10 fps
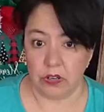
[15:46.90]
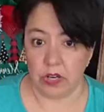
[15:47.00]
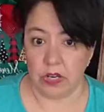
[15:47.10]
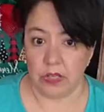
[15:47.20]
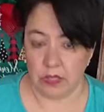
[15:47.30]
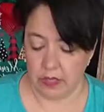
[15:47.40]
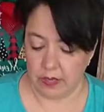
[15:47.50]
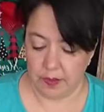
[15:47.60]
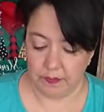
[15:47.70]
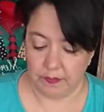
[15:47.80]
not,
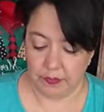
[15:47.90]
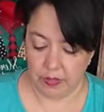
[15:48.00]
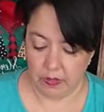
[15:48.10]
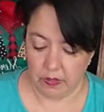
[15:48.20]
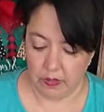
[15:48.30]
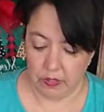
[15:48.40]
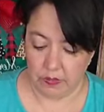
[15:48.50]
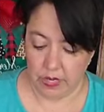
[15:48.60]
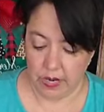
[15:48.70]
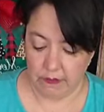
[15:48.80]

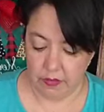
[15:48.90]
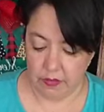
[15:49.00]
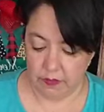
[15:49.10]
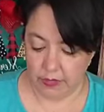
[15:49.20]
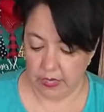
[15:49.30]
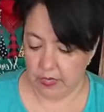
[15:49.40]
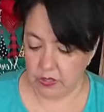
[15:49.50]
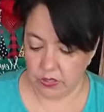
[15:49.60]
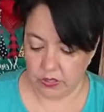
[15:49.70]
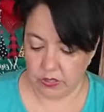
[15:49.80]
don't have
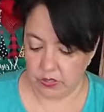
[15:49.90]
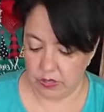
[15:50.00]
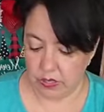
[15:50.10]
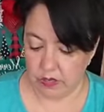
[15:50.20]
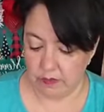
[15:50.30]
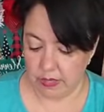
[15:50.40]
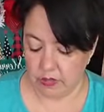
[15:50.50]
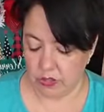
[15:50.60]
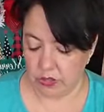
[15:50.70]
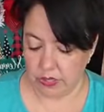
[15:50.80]
notifications on here, make
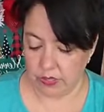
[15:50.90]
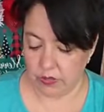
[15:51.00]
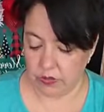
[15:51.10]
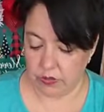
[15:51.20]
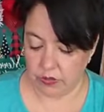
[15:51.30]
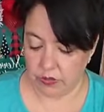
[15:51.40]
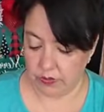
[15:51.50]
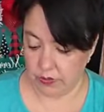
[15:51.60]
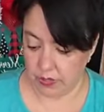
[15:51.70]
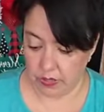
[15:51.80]
sure that you turn
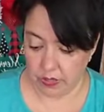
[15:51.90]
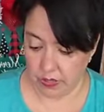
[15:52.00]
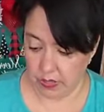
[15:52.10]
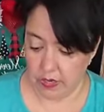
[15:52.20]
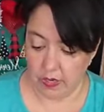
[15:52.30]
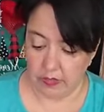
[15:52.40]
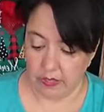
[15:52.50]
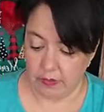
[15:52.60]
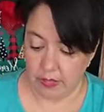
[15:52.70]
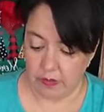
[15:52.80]
those on.
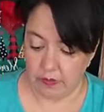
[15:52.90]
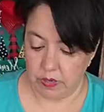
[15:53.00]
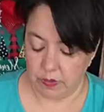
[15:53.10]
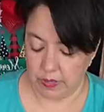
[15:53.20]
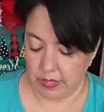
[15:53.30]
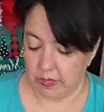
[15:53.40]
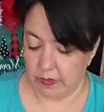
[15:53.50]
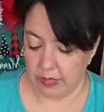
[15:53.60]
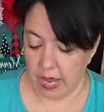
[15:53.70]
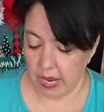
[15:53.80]
That way you know when I go
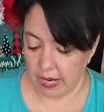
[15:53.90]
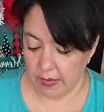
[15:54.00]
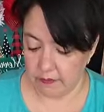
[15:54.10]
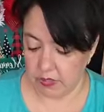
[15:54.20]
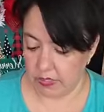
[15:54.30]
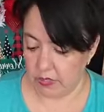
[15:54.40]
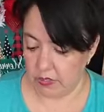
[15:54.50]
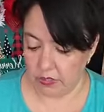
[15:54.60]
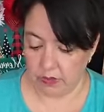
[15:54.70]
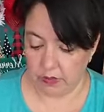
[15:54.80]
live. You can
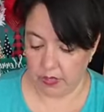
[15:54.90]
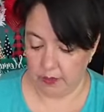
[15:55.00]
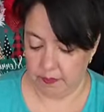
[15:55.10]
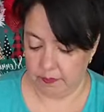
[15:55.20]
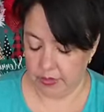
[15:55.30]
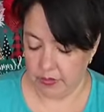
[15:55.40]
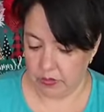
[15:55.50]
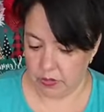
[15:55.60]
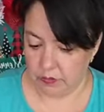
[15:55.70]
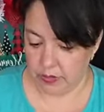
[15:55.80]
also
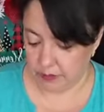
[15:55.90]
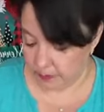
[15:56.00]
go follow